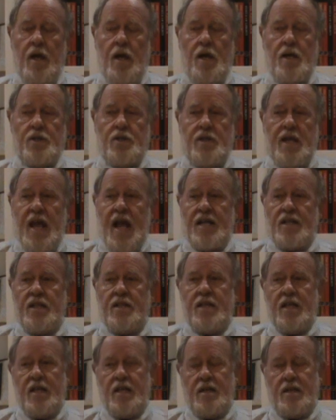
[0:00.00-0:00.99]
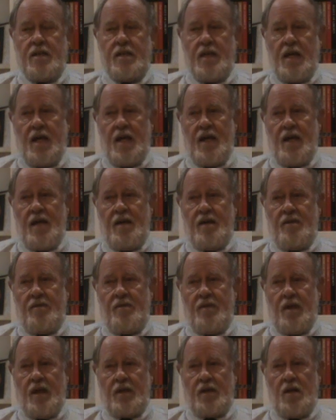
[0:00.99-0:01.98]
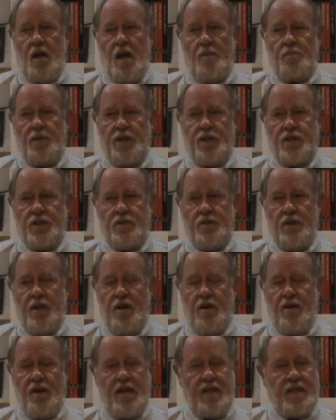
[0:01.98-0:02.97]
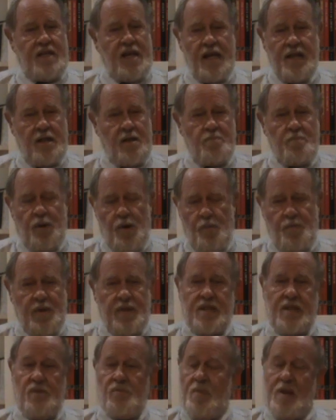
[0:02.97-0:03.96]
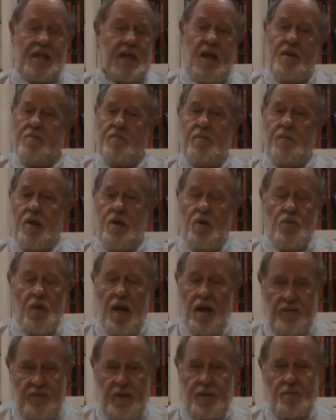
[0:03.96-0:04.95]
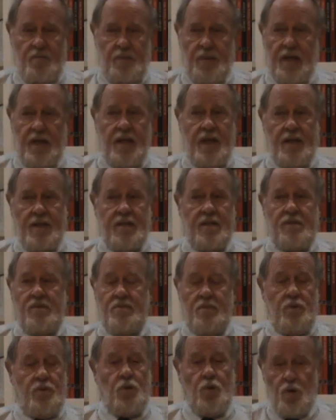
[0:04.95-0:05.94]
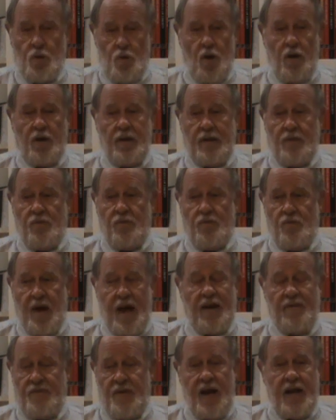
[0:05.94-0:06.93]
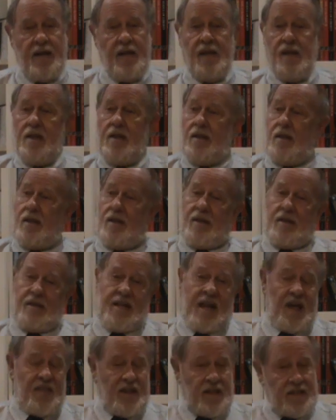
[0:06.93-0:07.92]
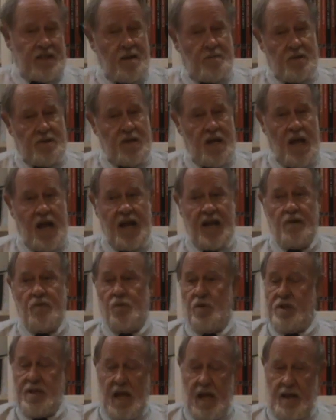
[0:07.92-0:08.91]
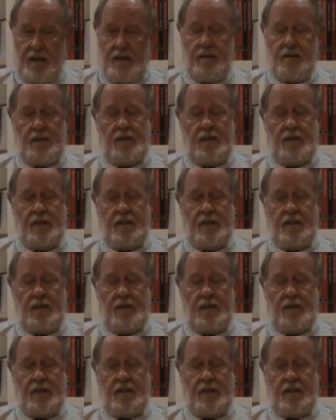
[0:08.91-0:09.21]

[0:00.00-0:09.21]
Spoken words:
So they actually didn't accomplish their intended purpose. It became irrelevant because New York ratified. Now that's number 9, we're done.